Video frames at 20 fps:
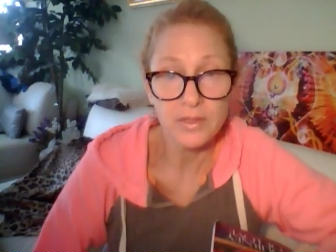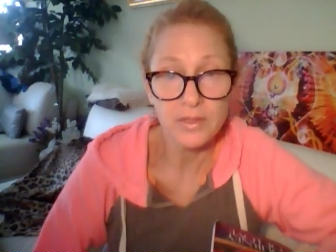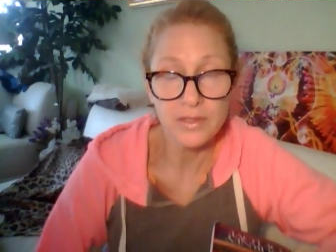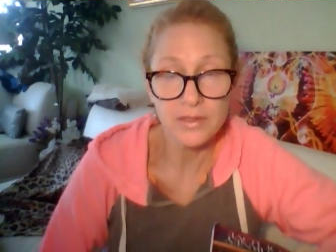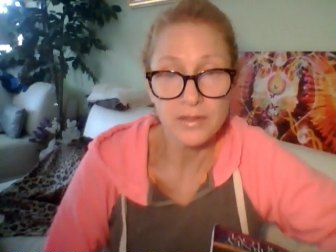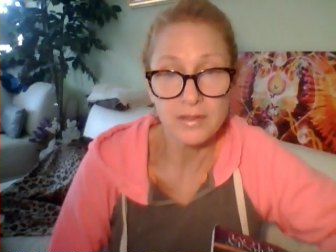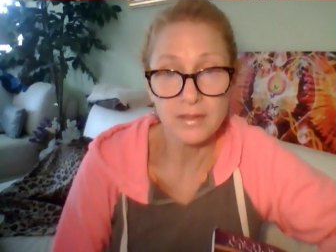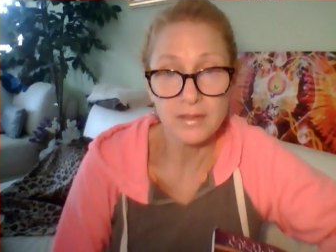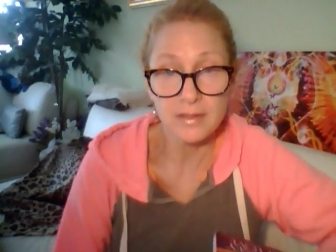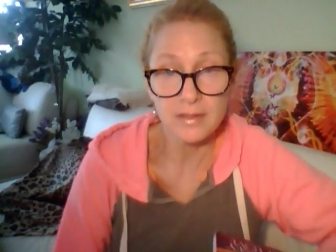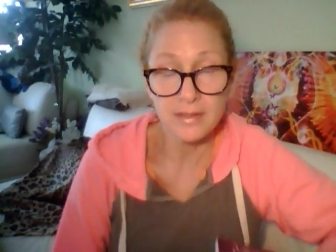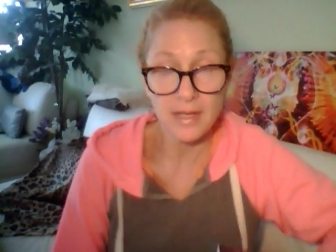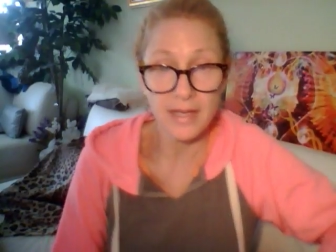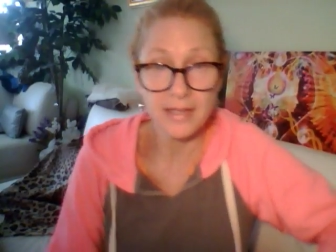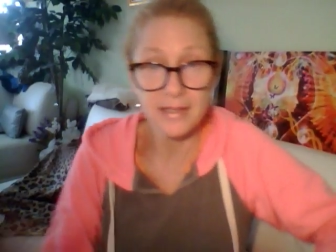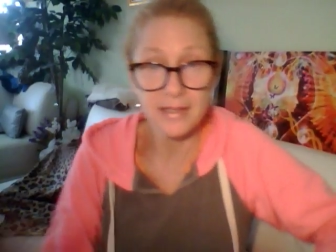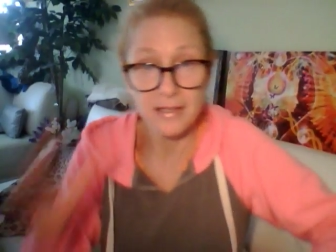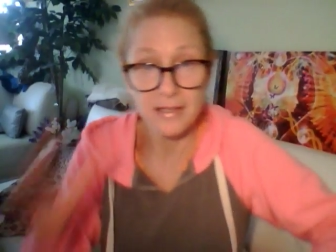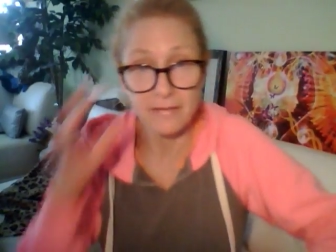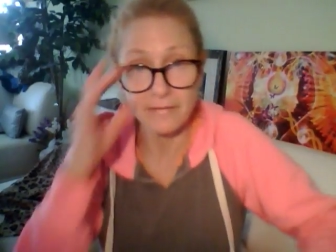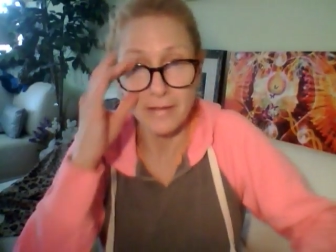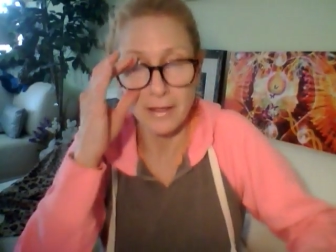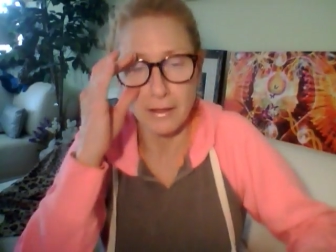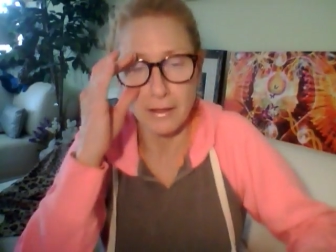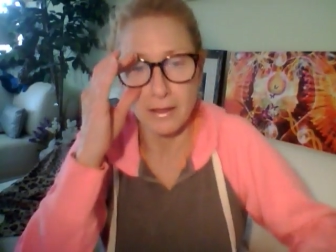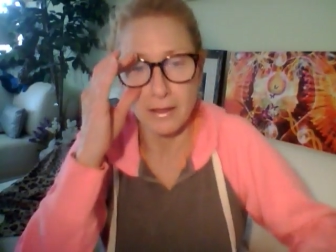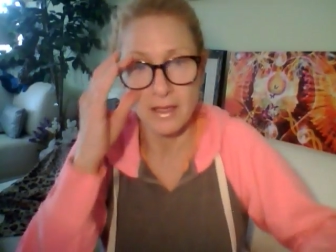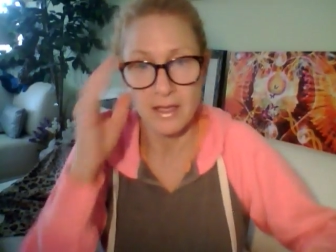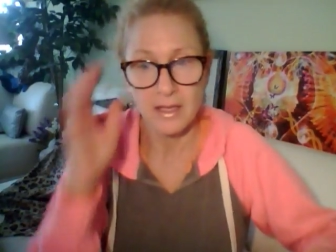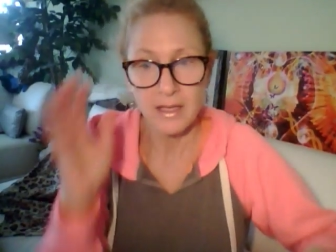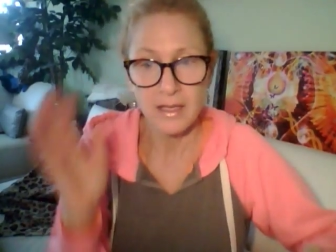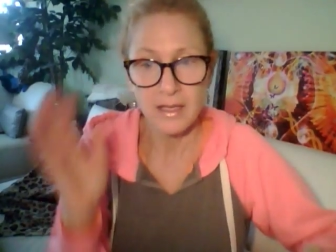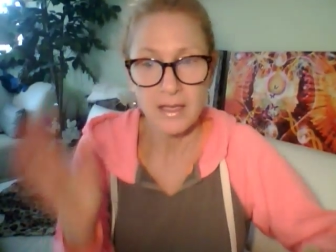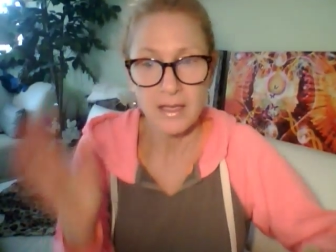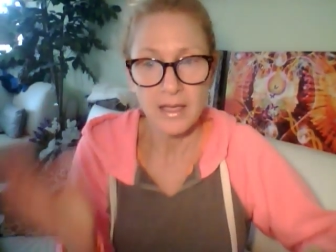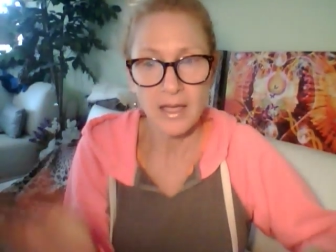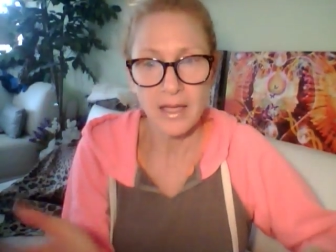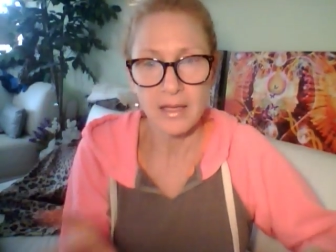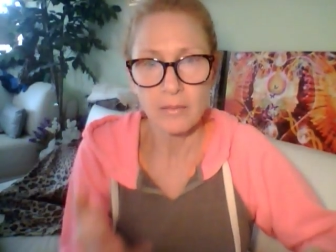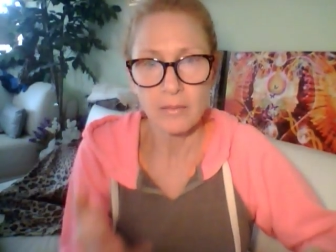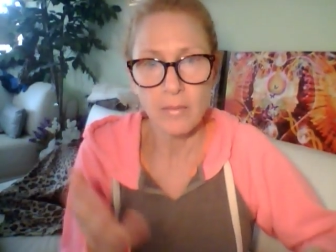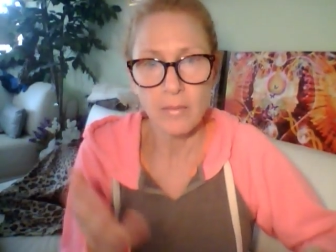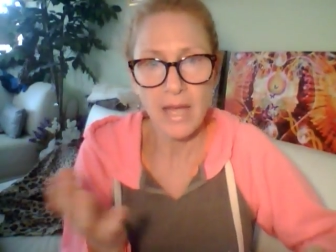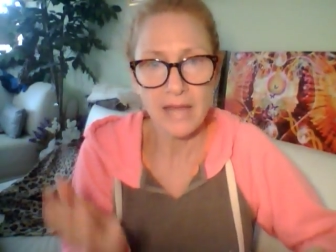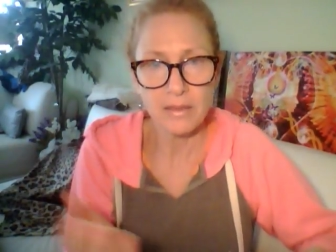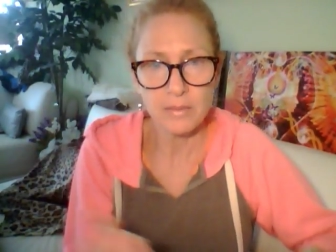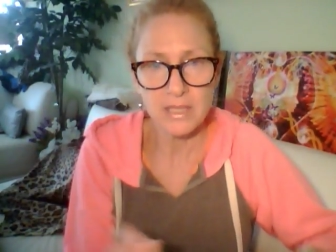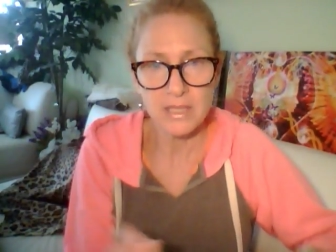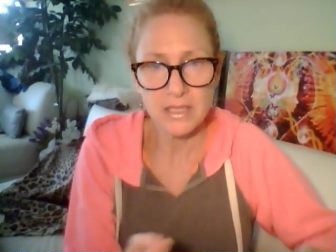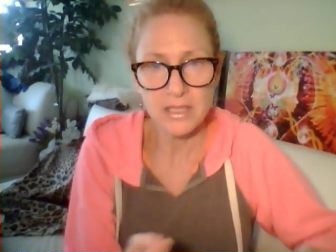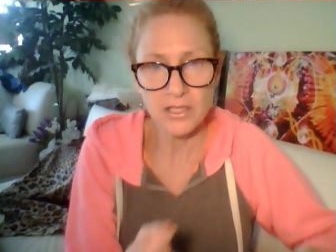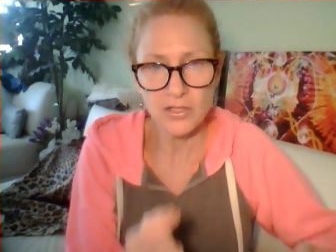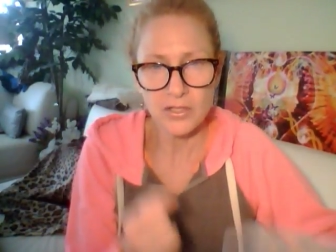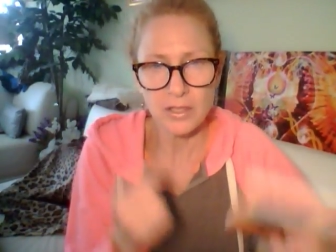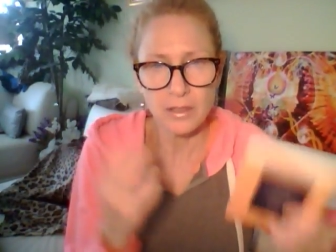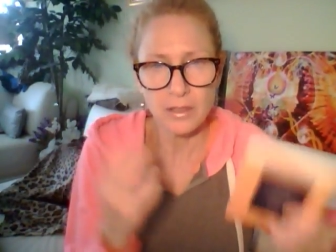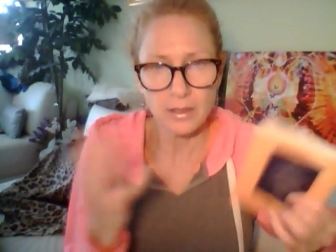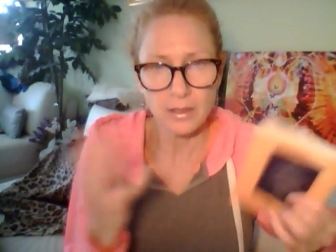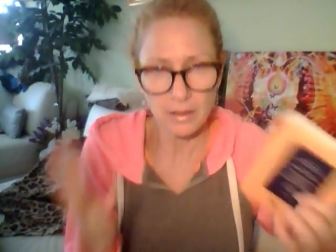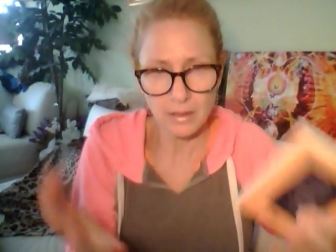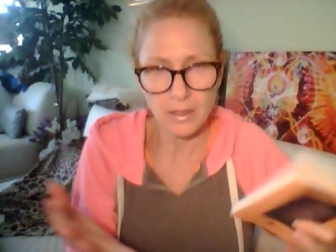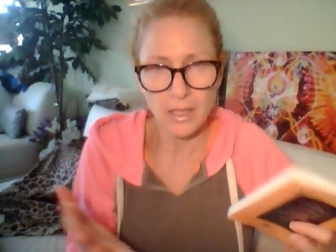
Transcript: which is scientific and mathematician